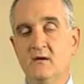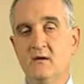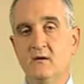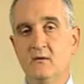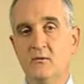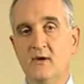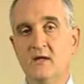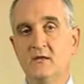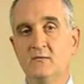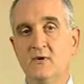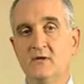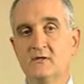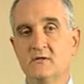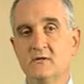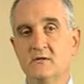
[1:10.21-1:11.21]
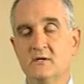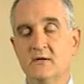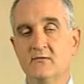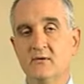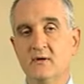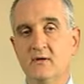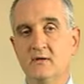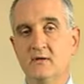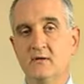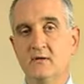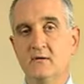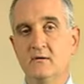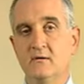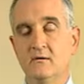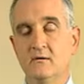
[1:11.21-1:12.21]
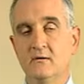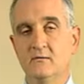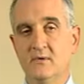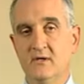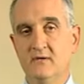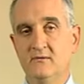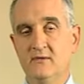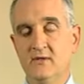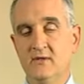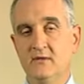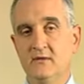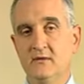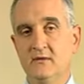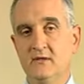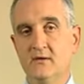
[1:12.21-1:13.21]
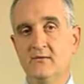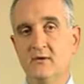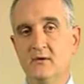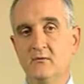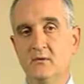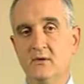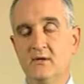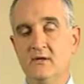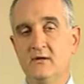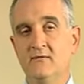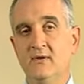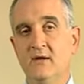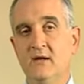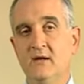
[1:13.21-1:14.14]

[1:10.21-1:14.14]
uh, around the muscles, giving it a benefit and giving it relief.